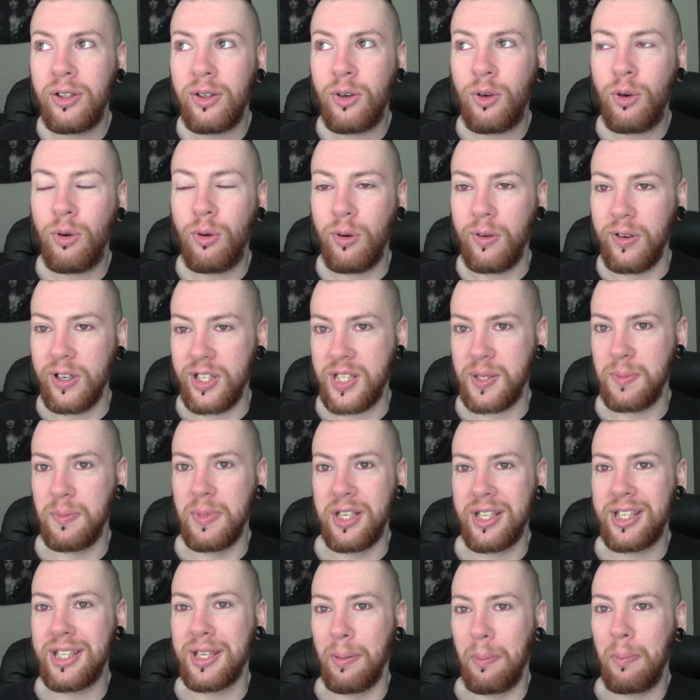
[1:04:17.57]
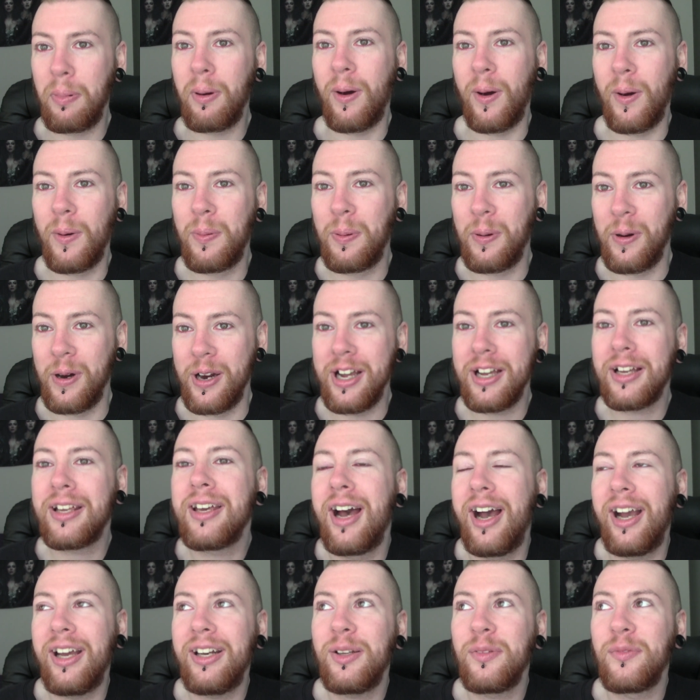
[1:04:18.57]
Christmas appropriate
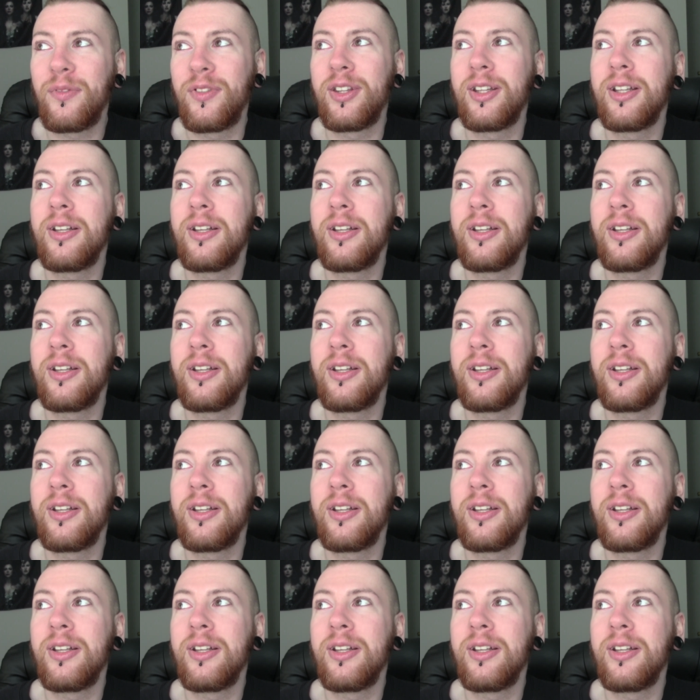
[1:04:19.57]
kind of